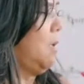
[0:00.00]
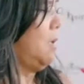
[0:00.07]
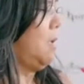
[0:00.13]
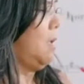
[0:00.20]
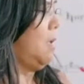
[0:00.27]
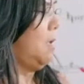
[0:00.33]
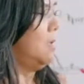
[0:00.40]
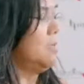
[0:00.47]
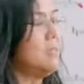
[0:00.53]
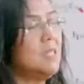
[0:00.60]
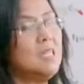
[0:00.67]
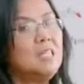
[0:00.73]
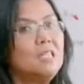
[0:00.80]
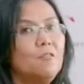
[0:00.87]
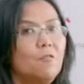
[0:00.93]
and it's
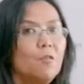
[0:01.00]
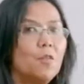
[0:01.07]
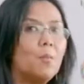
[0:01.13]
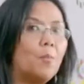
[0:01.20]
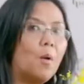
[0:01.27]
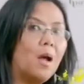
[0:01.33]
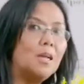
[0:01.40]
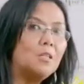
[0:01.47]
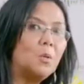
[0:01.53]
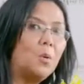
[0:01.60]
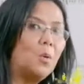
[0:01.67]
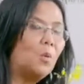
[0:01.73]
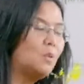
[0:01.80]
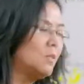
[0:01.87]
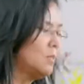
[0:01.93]
easy for the bride to
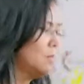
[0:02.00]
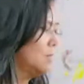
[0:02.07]
hold.